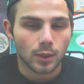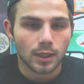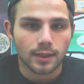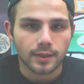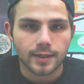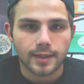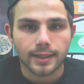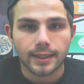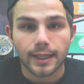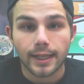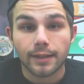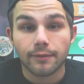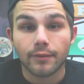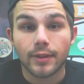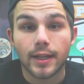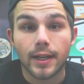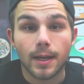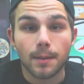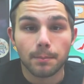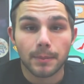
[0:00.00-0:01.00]
watts and I
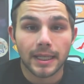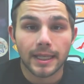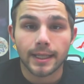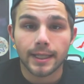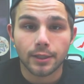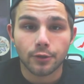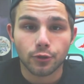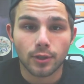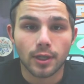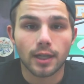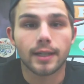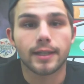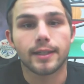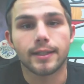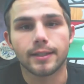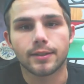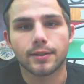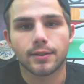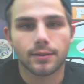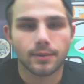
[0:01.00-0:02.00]
have not been getting dry
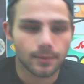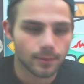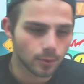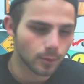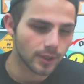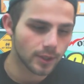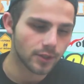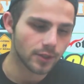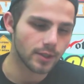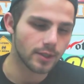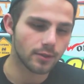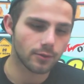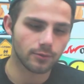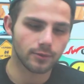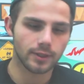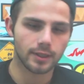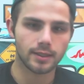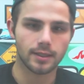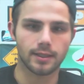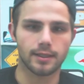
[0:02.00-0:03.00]
hits, which is
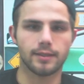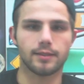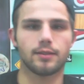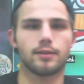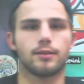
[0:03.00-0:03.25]
really nice.